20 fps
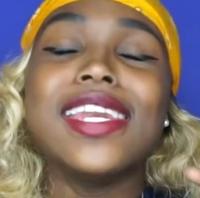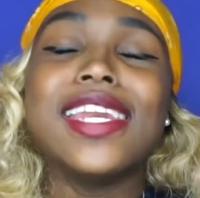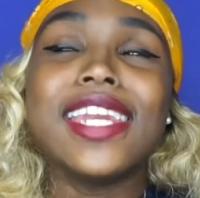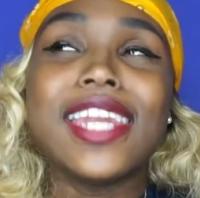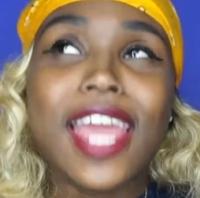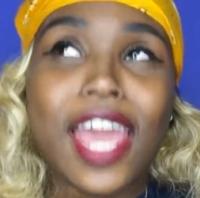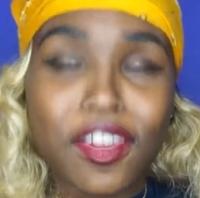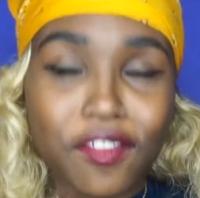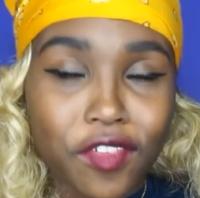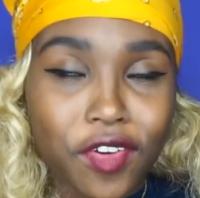
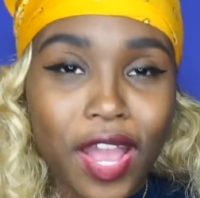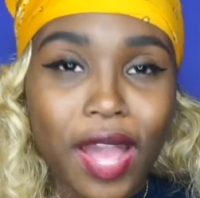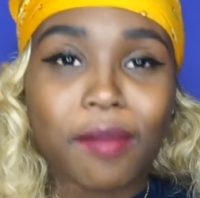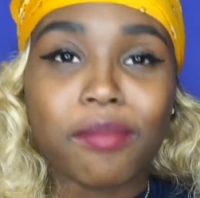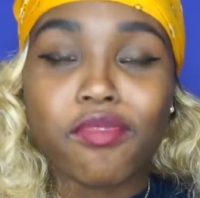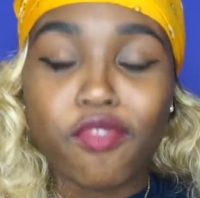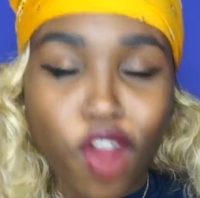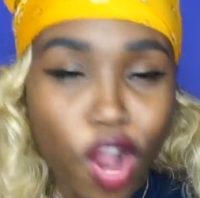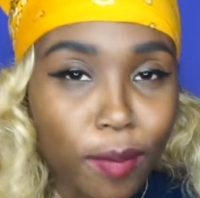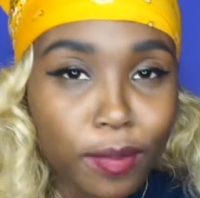never I
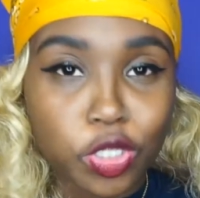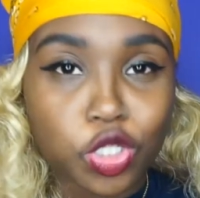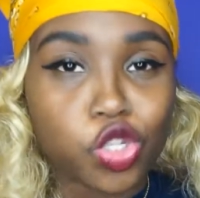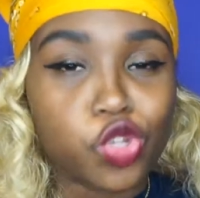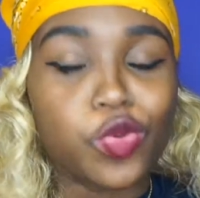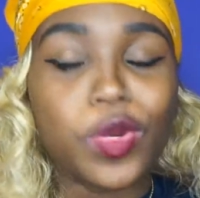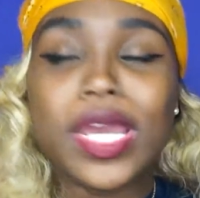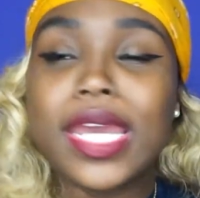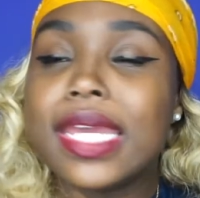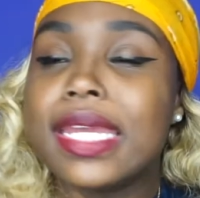promise you
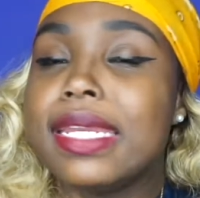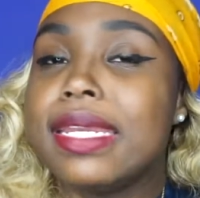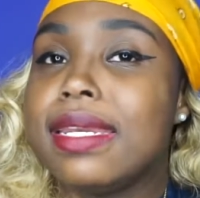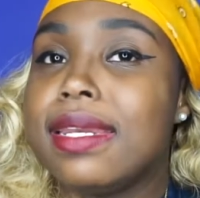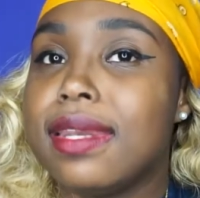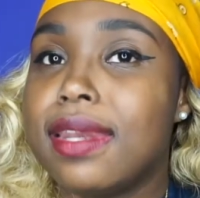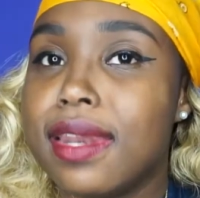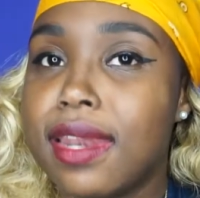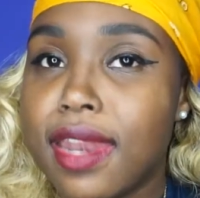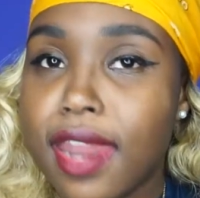
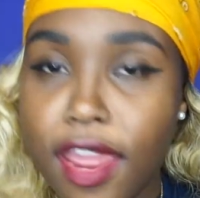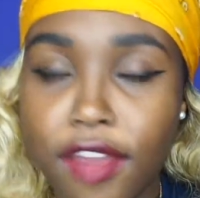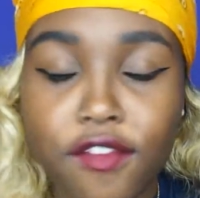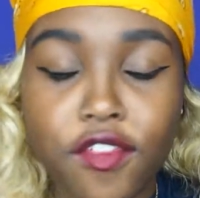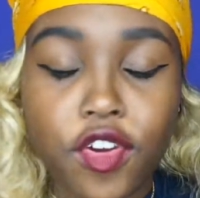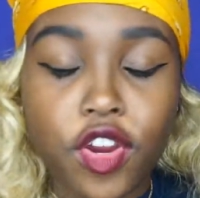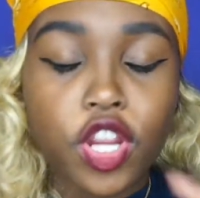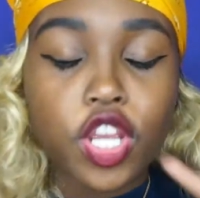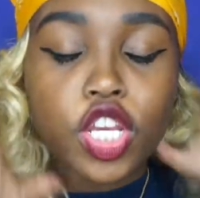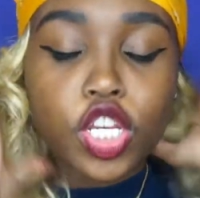
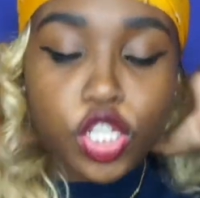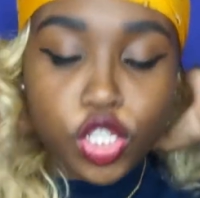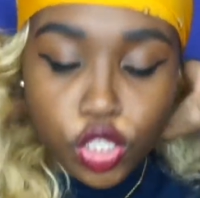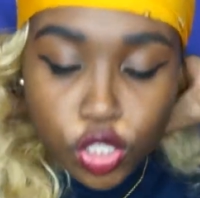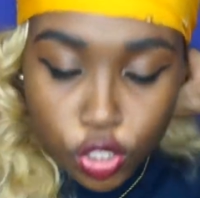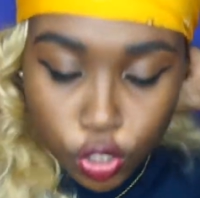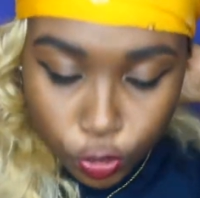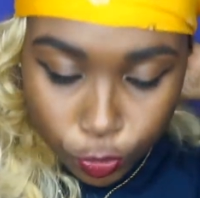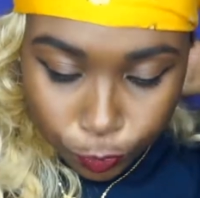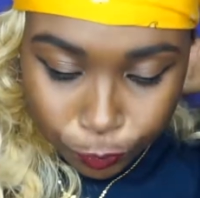never
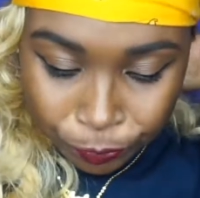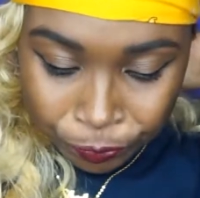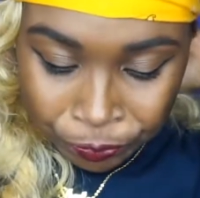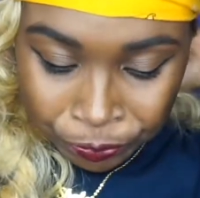so